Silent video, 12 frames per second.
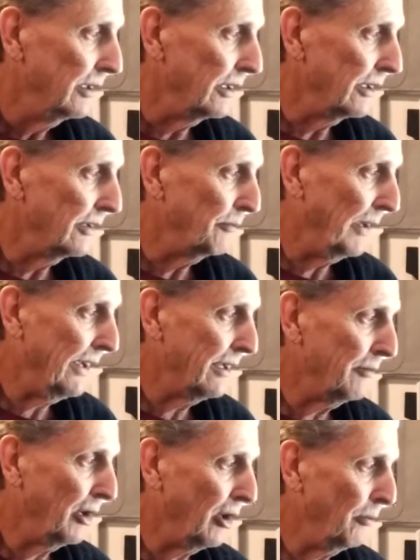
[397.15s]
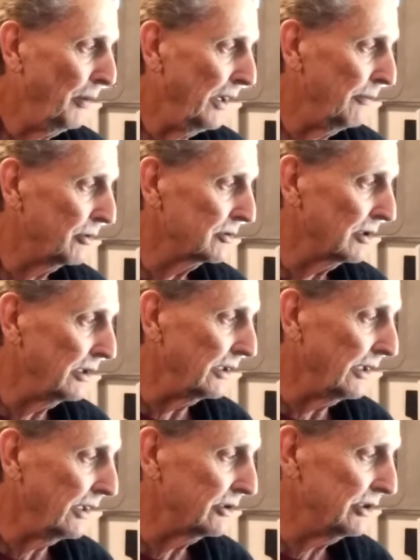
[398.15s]
and Panama Papers
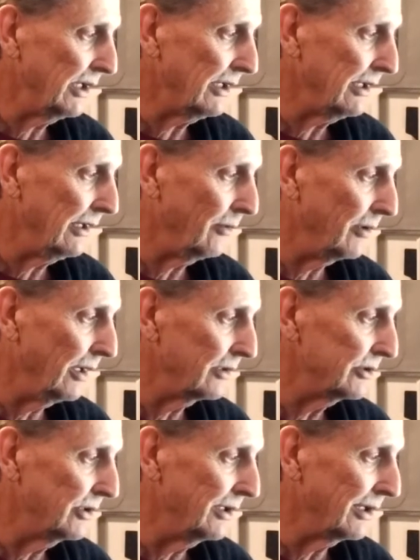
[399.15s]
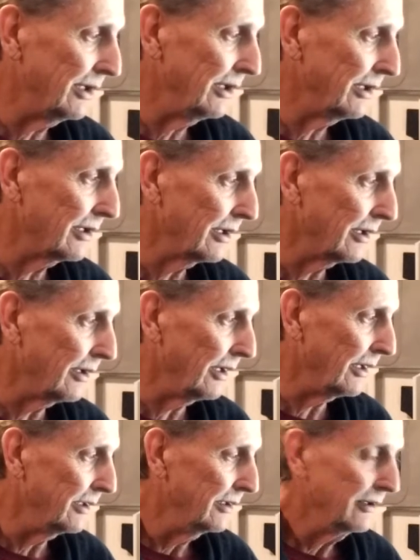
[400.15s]
leak. Yeah, check that one out. You get a kick out of
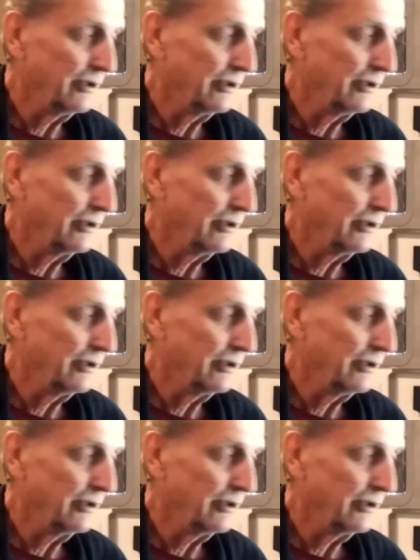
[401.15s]
that.